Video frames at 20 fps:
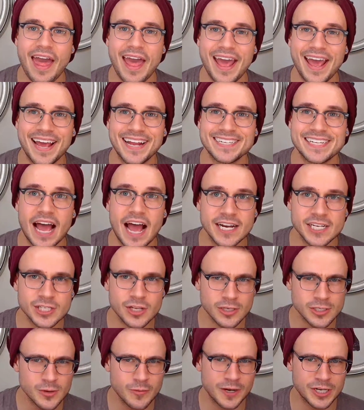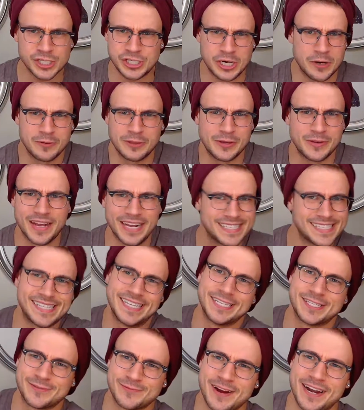And I just also want to share with you
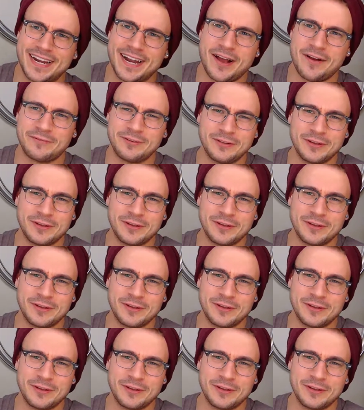guys this right now.